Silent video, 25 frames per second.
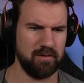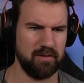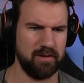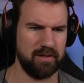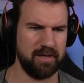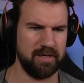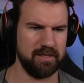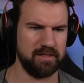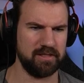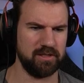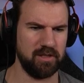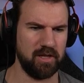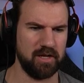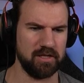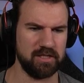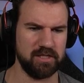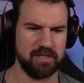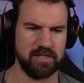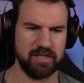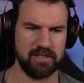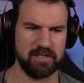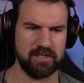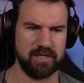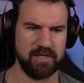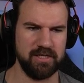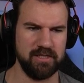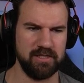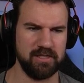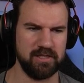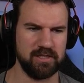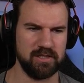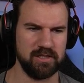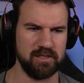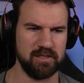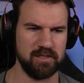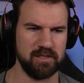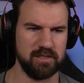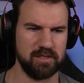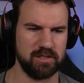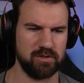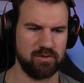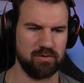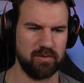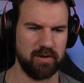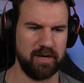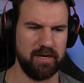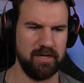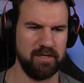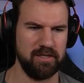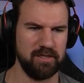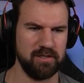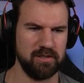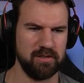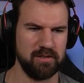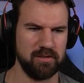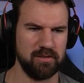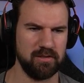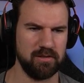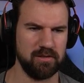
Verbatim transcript: Nice, lots of distance. This is great.